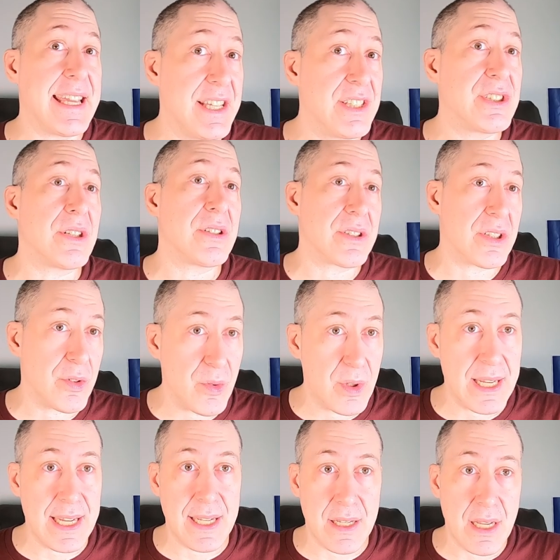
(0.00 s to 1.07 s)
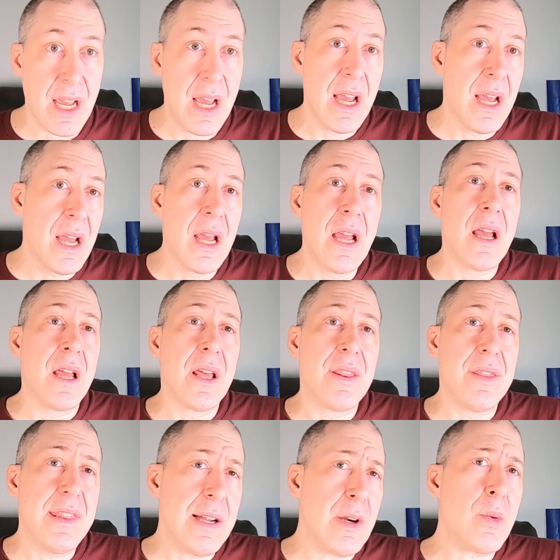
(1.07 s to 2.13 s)
easier to read.
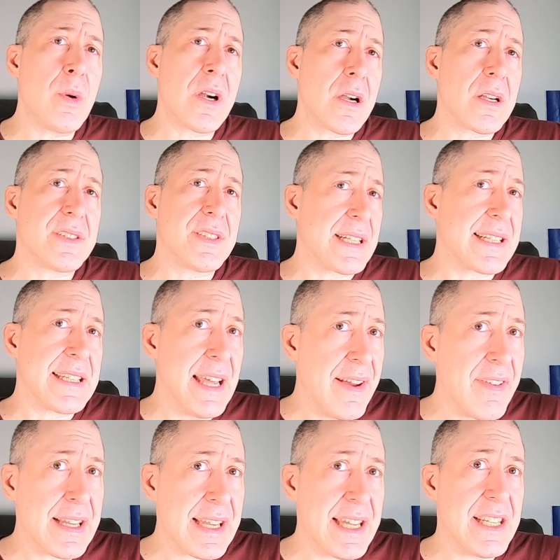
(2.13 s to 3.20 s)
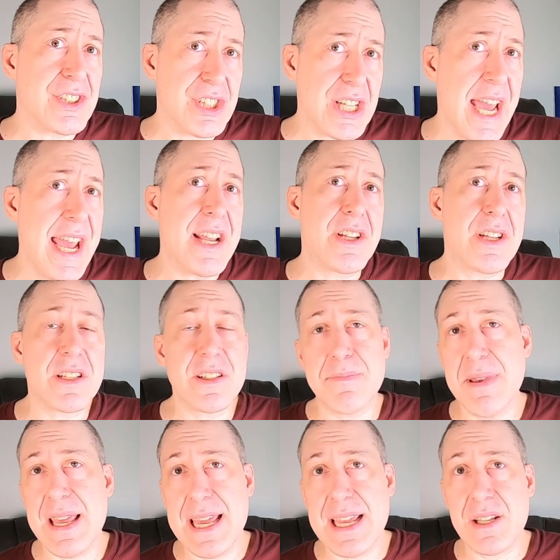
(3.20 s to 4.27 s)
There were significant changes
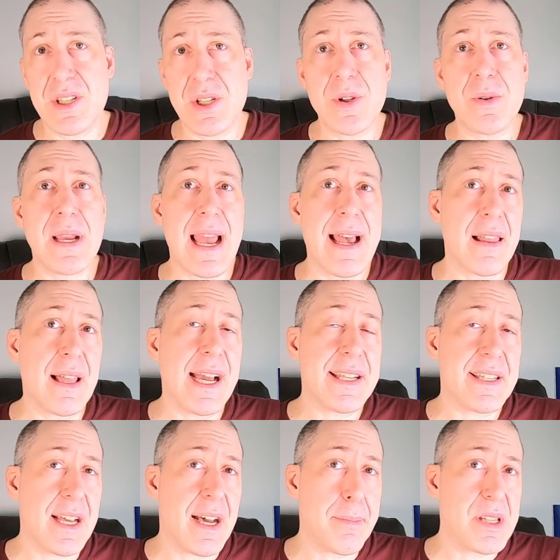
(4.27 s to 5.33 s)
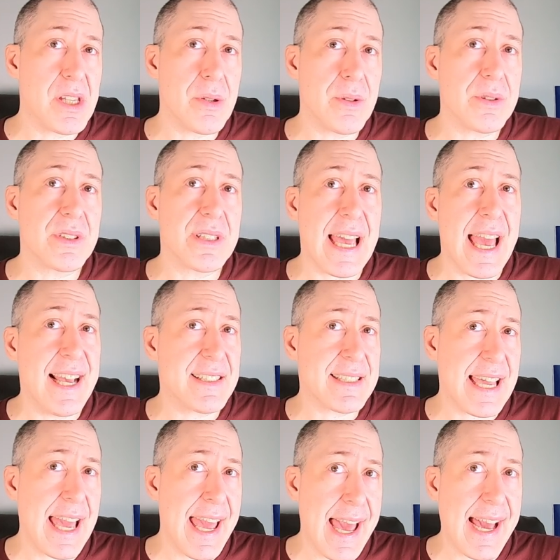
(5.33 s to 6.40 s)
made to LIW's
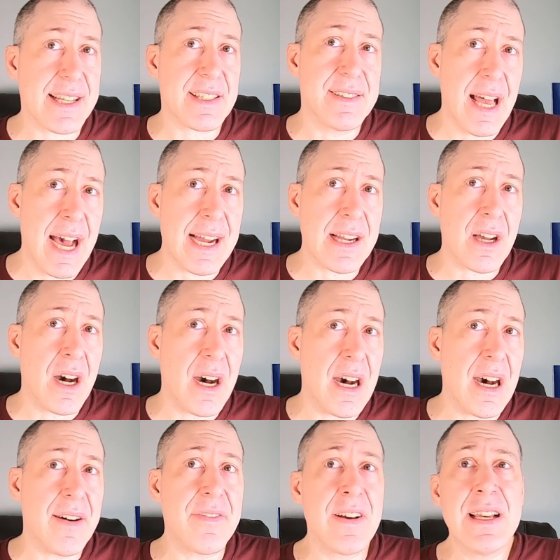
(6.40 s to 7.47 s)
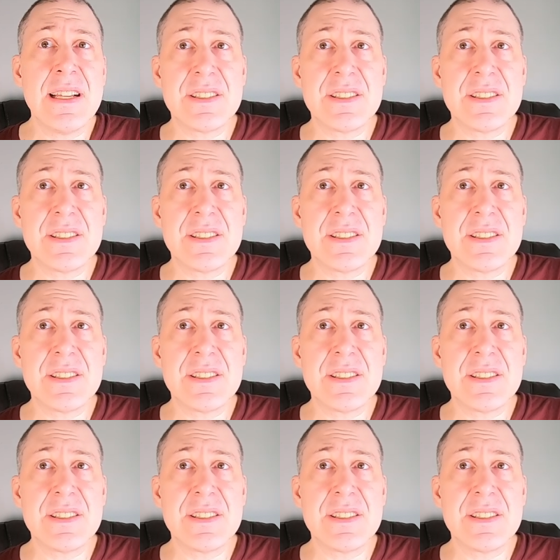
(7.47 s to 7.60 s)
SKX knockoff